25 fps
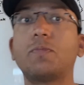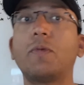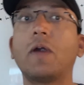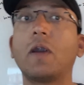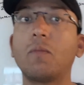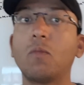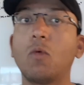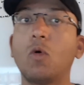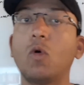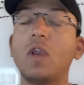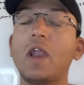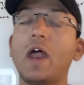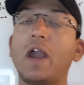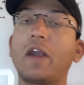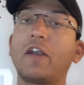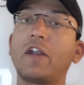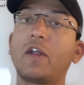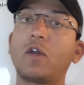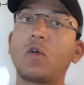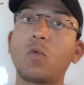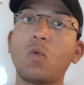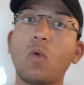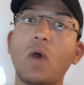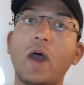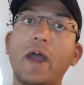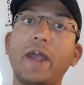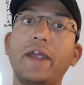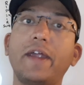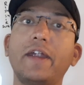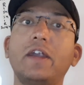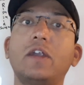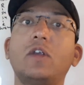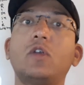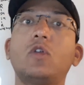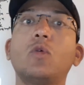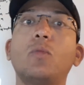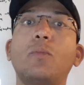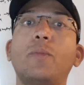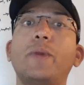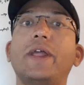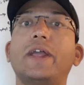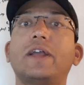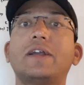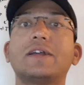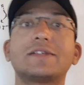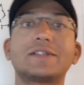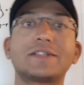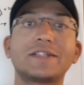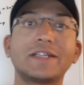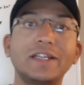per mole are required to break
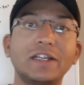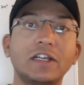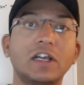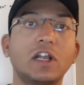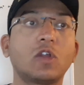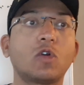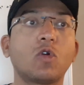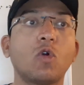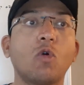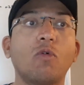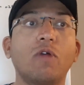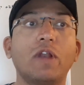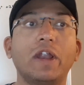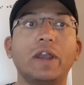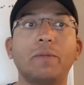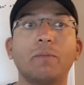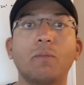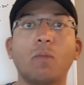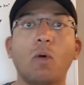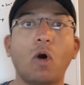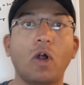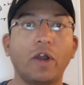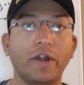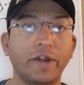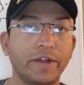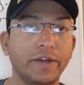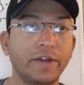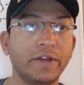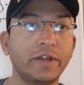a single covalent bond,